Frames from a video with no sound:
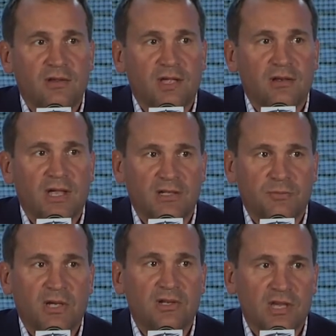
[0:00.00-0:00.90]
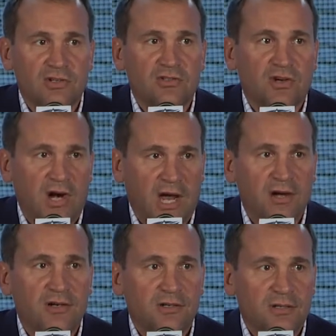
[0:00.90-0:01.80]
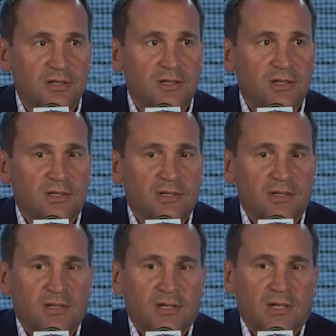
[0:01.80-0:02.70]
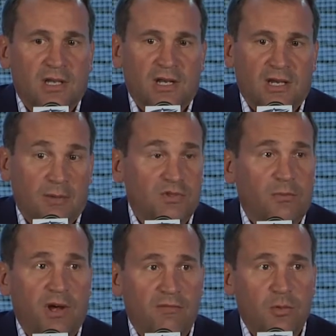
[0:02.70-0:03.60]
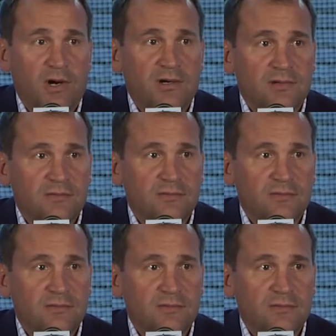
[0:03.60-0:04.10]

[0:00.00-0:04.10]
that expectations are higher. And it comes from everywhere.